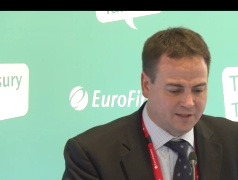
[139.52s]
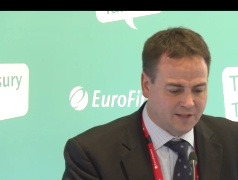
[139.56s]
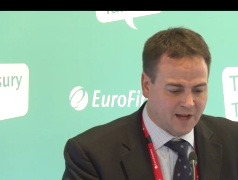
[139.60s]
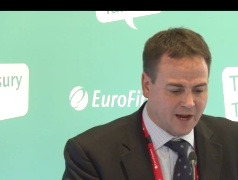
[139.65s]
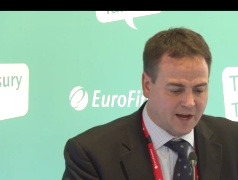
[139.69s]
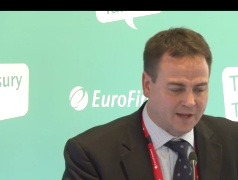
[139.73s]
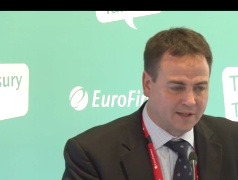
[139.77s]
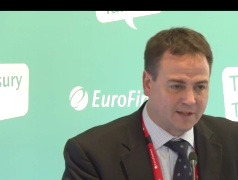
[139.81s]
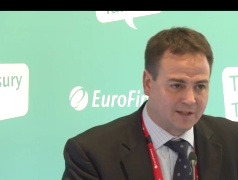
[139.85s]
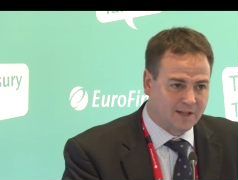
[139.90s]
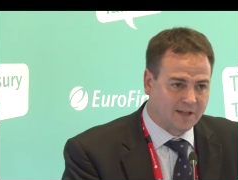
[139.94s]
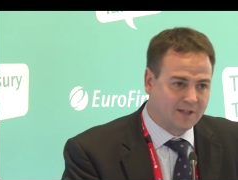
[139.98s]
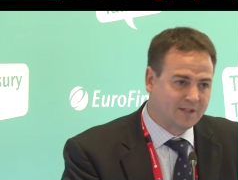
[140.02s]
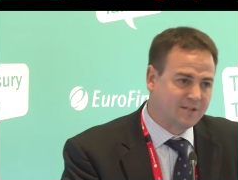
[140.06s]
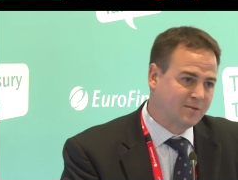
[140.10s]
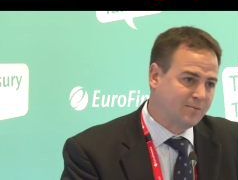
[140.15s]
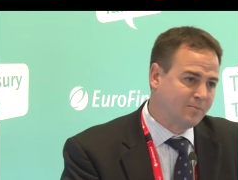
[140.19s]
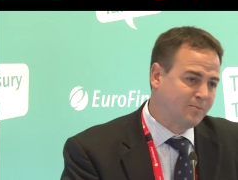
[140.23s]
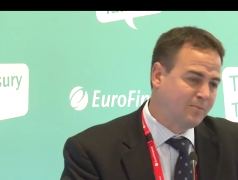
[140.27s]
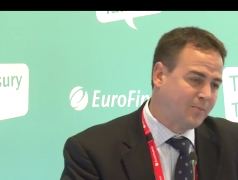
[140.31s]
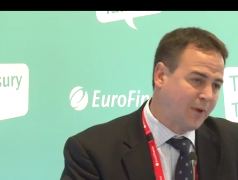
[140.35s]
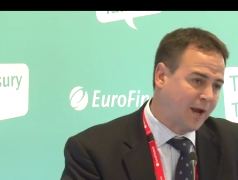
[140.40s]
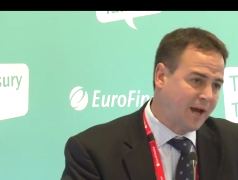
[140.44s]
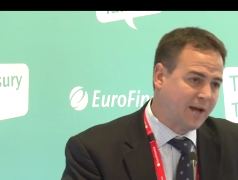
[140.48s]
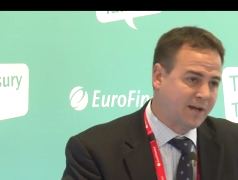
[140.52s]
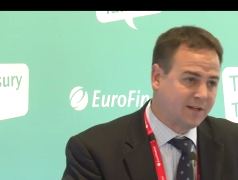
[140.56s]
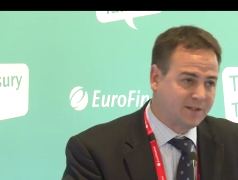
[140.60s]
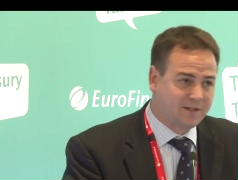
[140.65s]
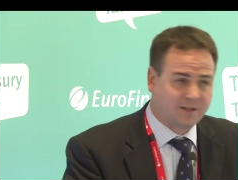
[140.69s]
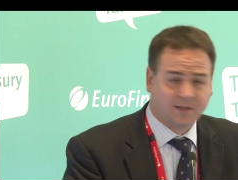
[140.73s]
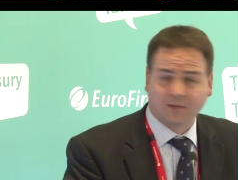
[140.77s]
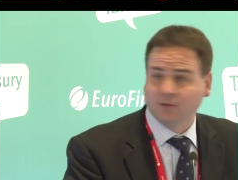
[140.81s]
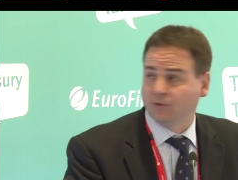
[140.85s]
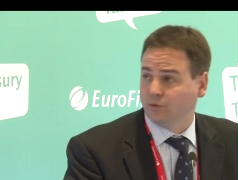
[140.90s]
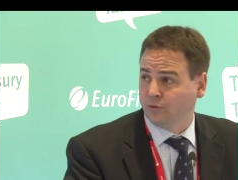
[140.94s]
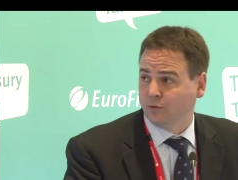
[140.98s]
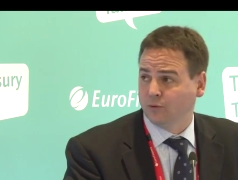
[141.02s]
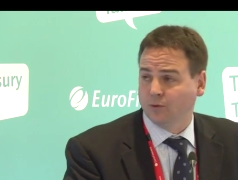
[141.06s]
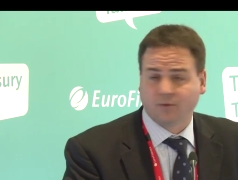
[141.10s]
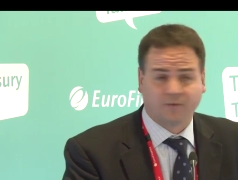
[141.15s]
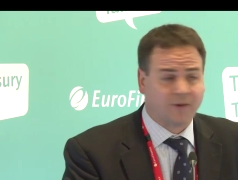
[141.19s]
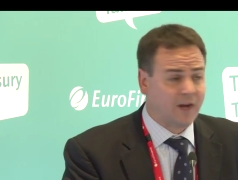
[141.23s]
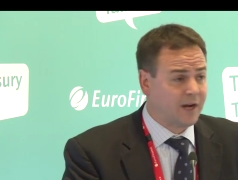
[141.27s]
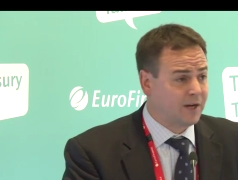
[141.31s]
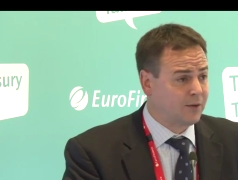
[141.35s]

debt that's passed in lieu of